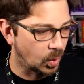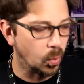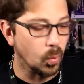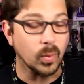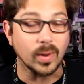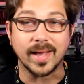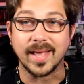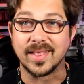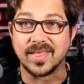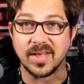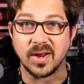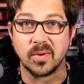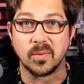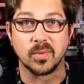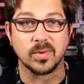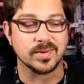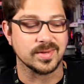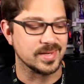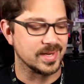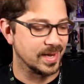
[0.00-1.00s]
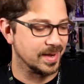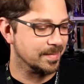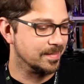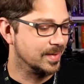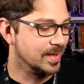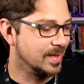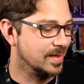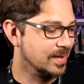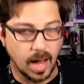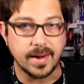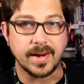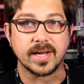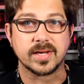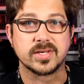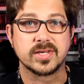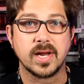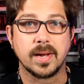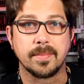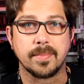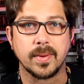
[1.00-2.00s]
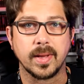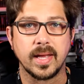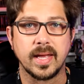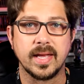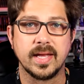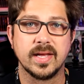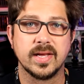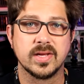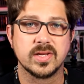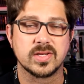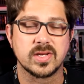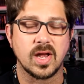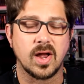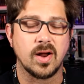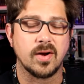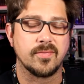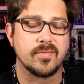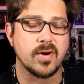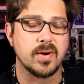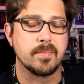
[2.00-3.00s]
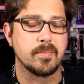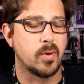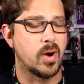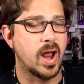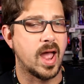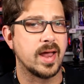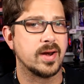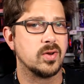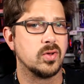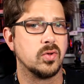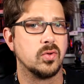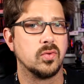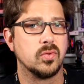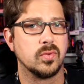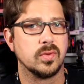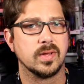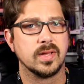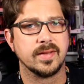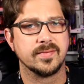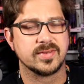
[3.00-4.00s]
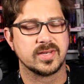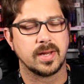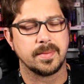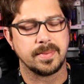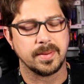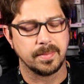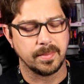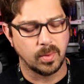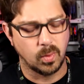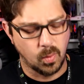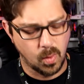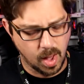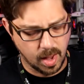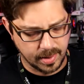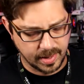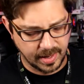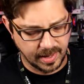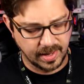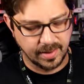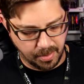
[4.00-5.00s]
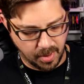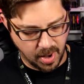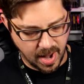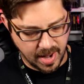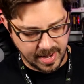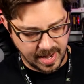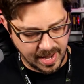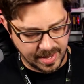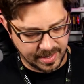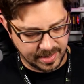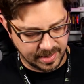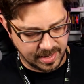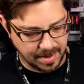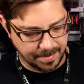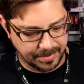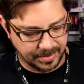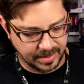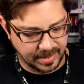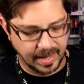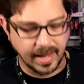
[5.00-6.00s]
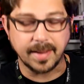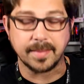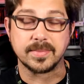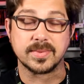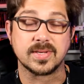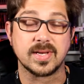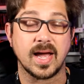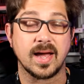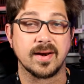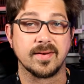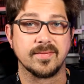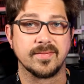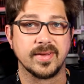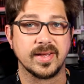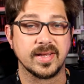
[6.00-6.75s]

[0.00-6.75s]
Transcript: we'll get there, we'll see. Next up is our friend Brad, who lives up in Milwaukee. Brad had a couple of games out of